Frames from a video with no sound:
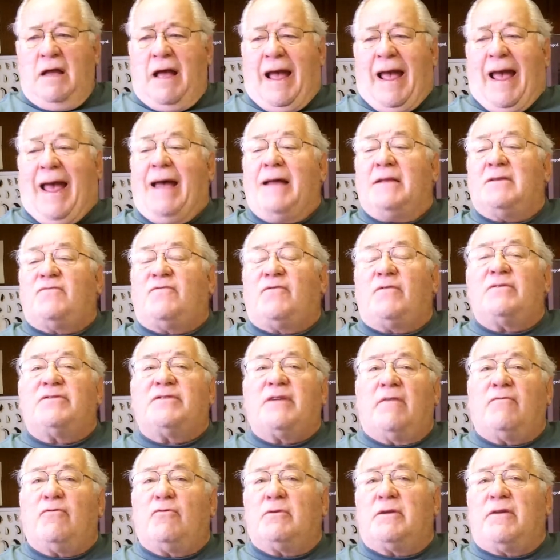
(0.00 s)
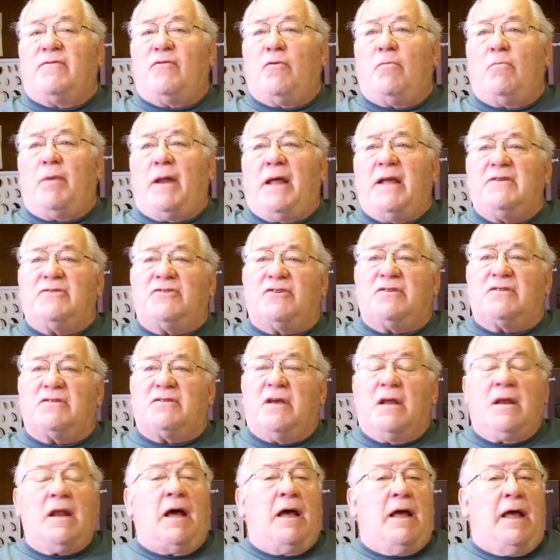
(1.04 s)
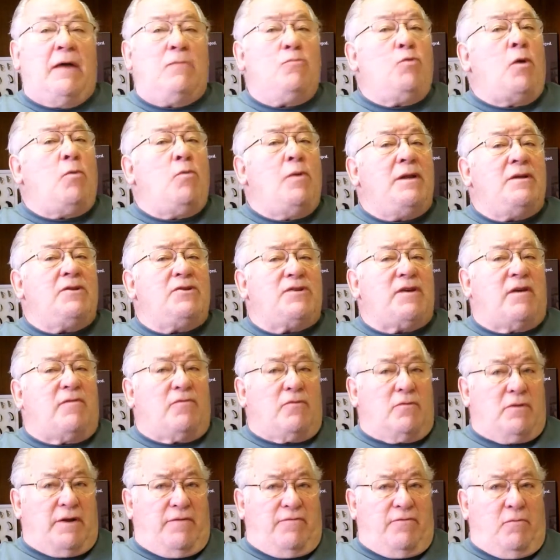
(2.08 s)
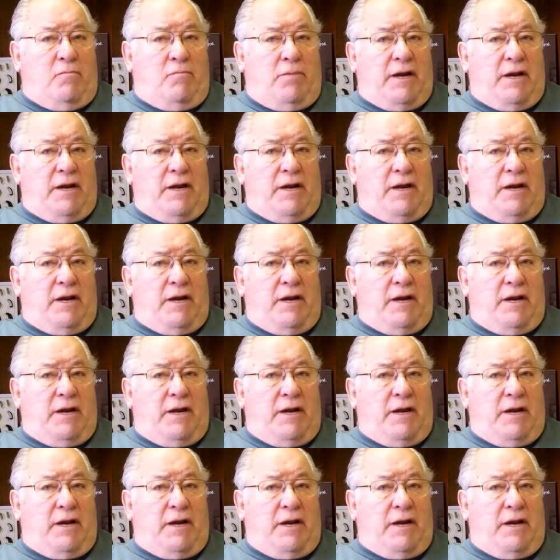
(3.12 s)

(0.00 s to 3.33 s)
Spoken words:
ads for several different places, and we went several different